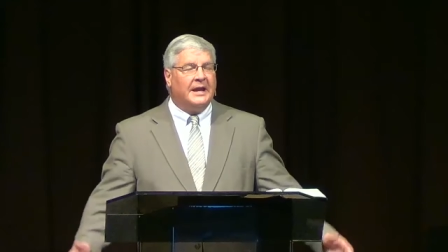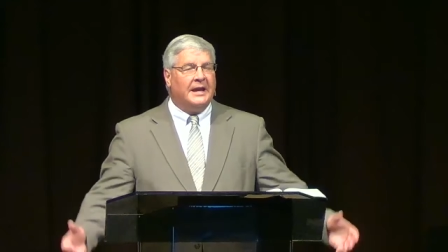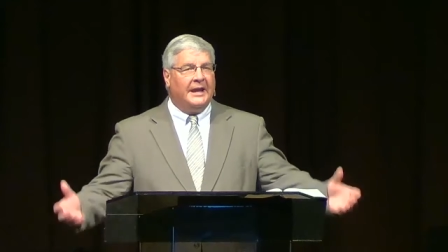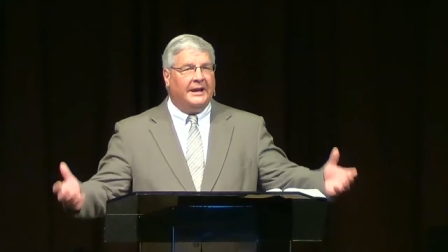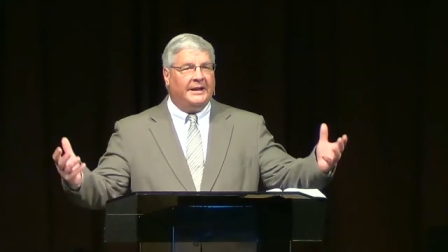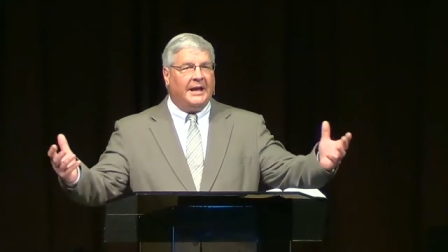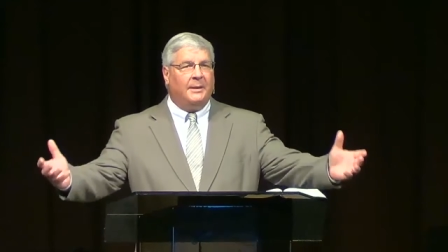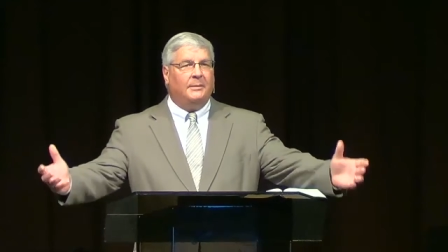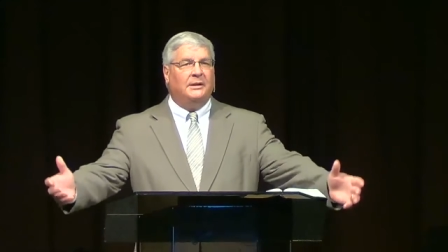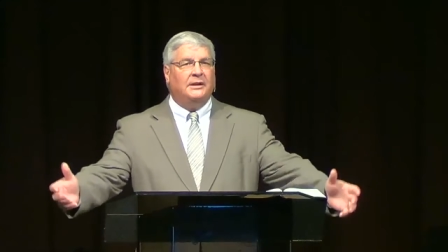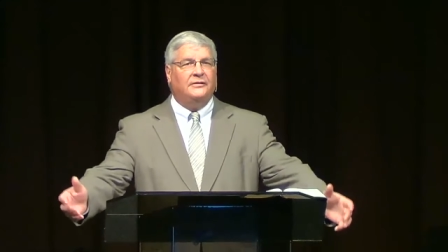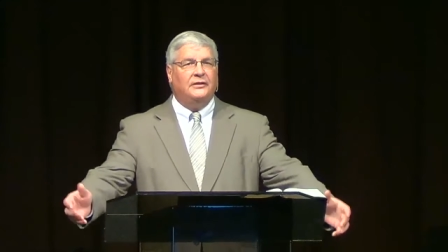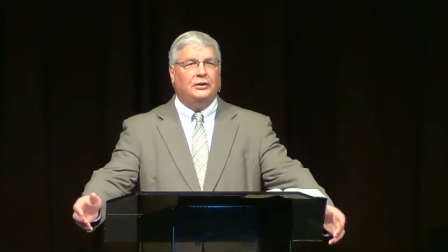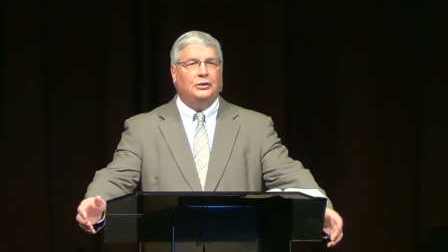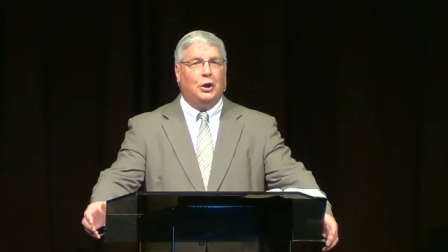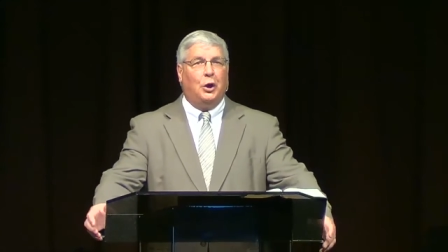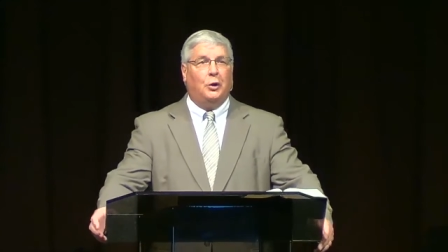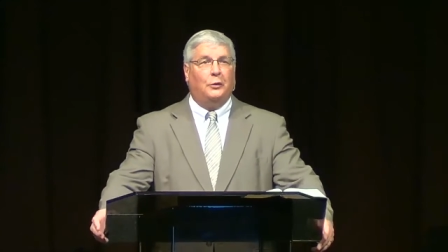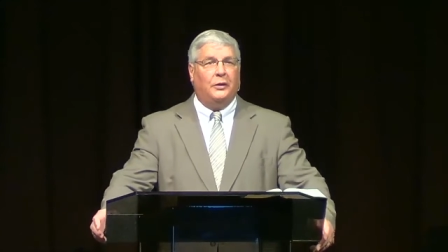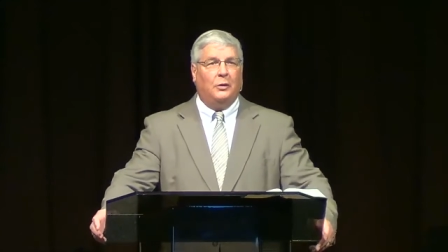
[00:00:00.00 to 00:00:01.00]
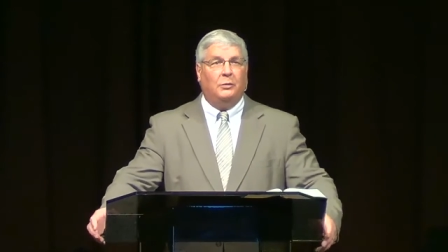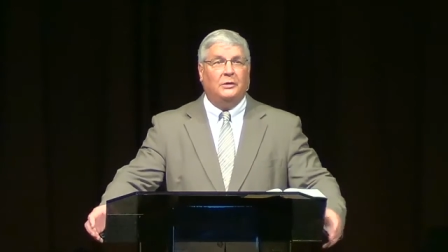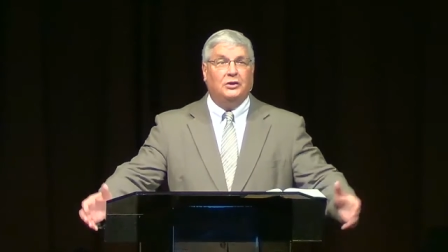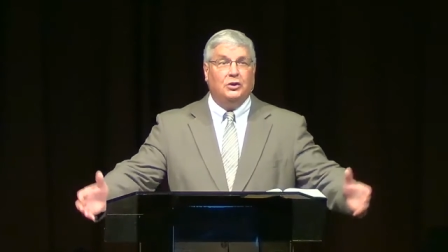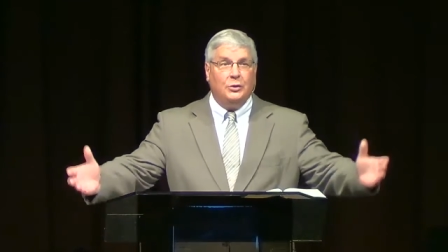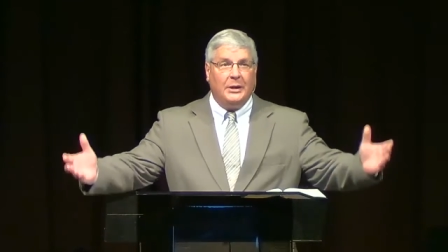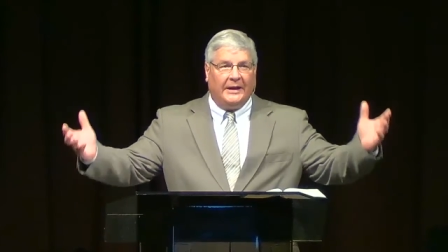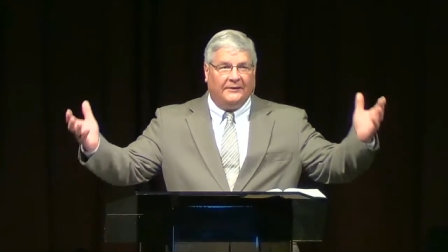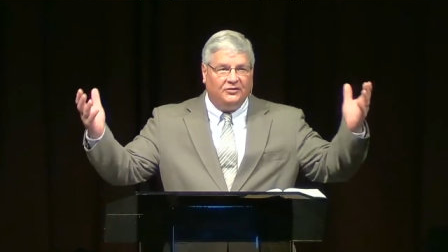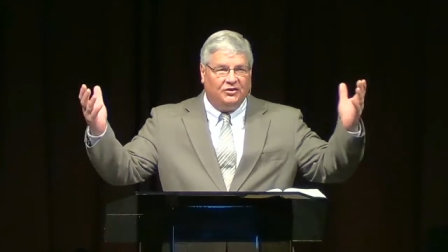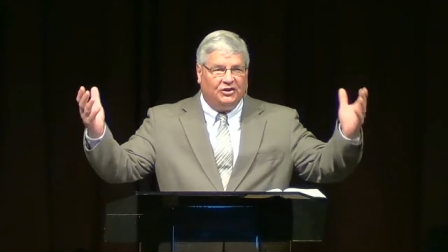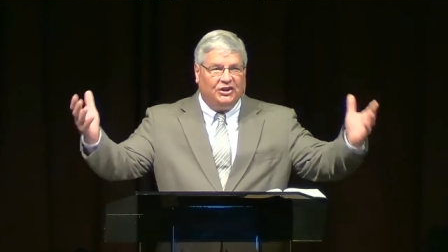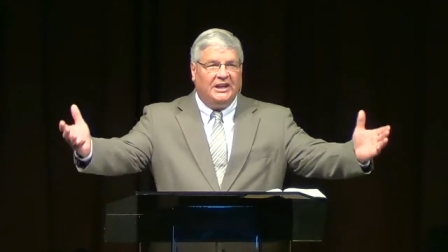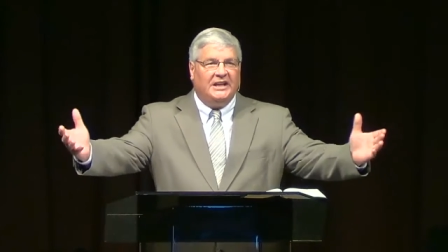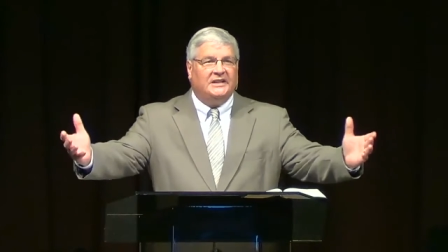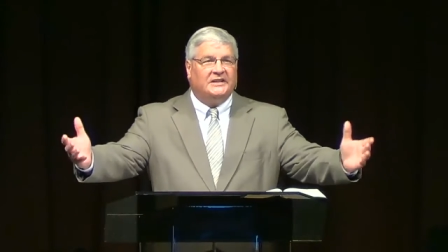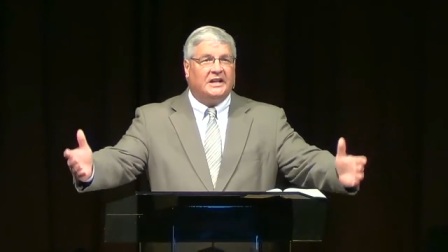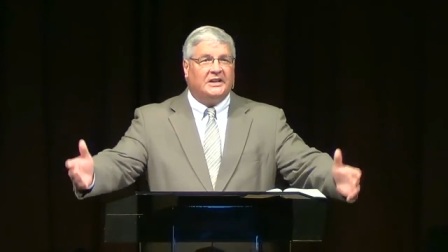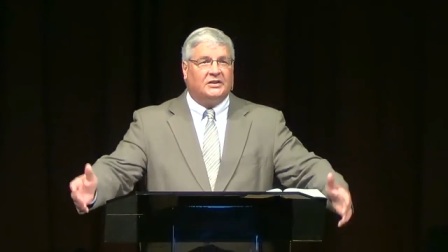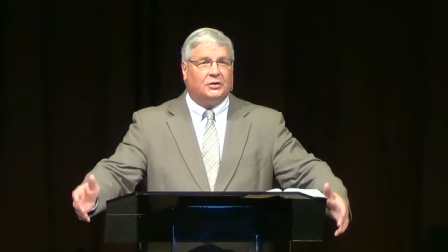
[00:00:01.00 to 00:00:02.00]
And how many of you know that when you have
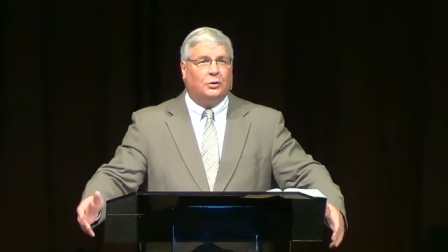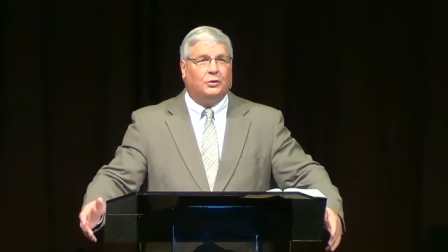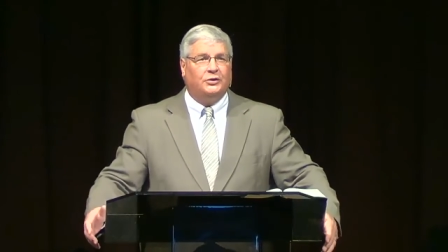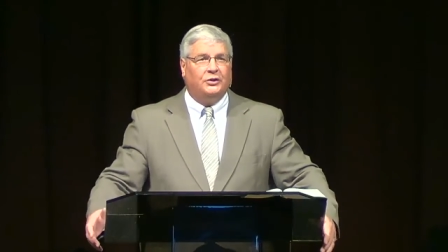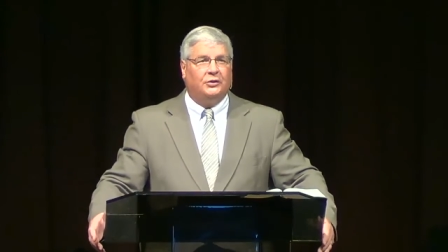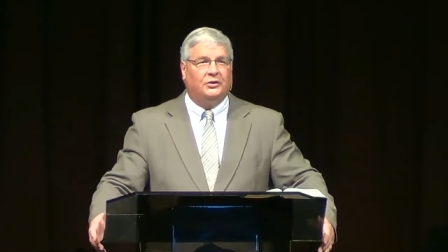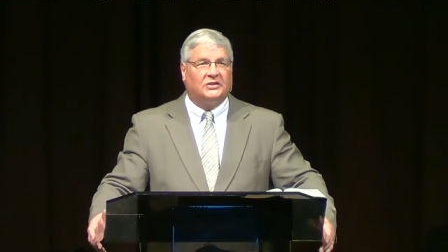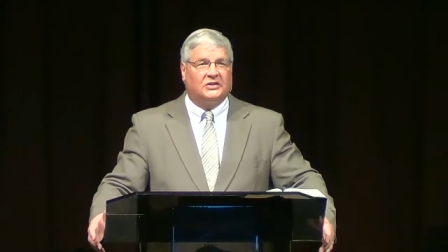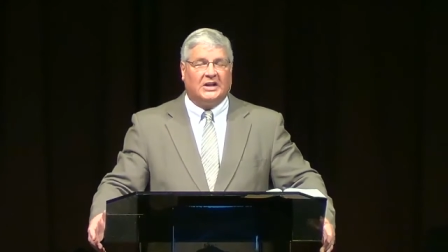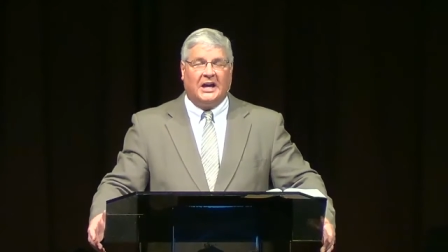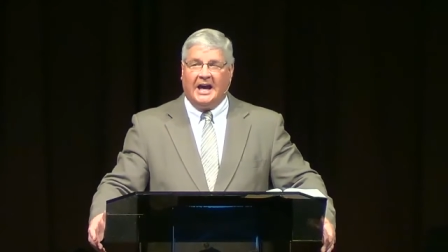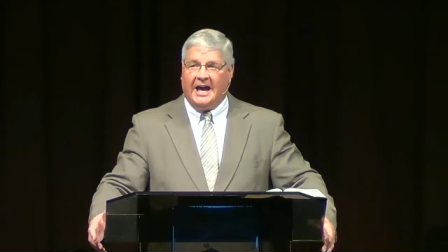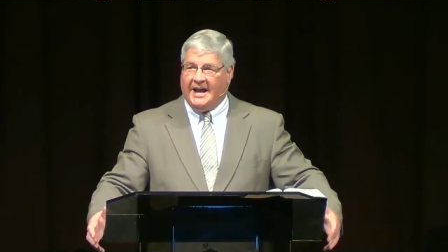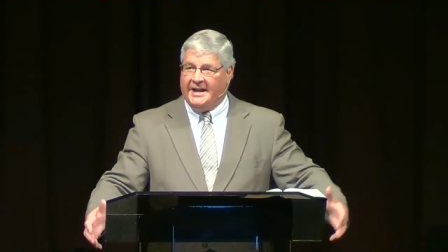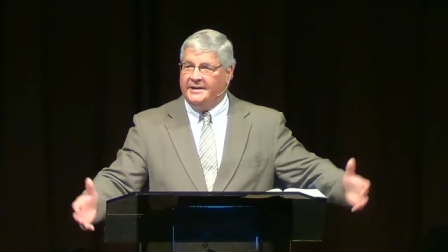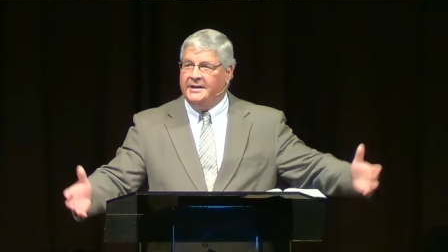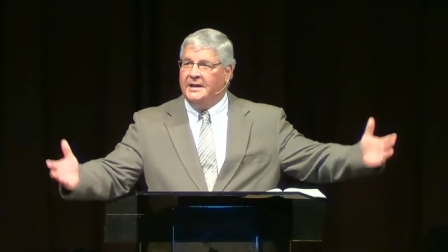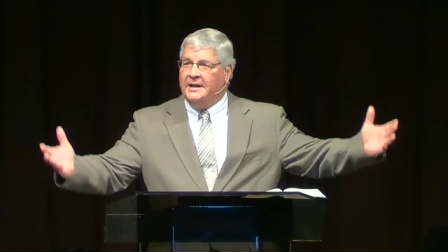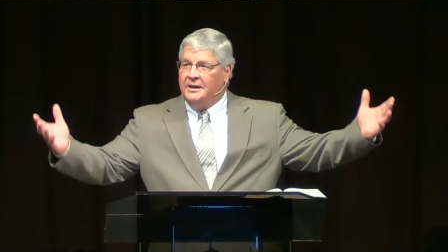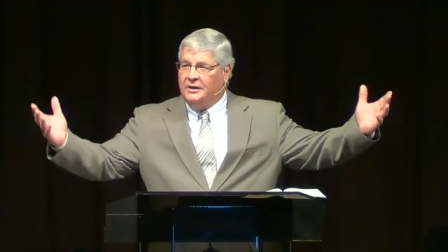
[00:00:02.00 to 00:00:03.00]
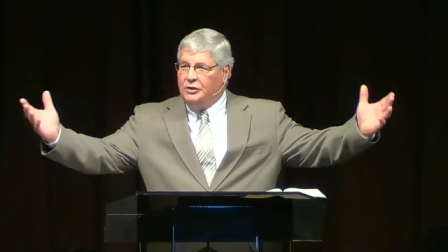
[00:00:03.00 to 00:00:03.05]
Jesus on your side,